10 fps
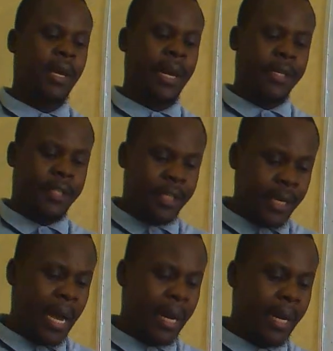and
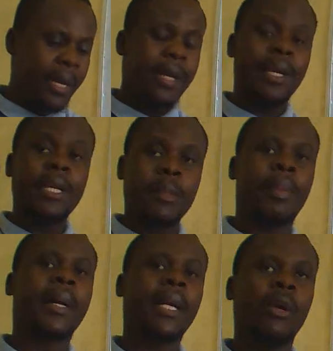TR is
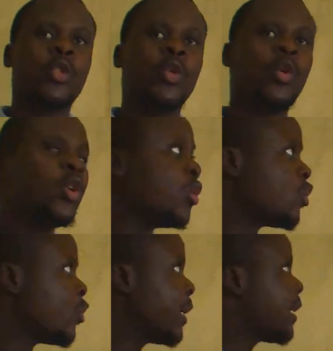parallel to
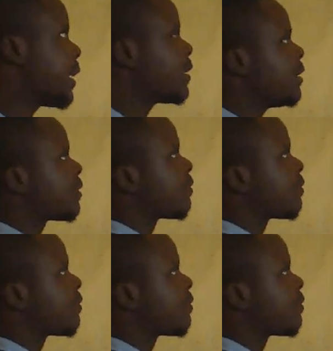x-axis,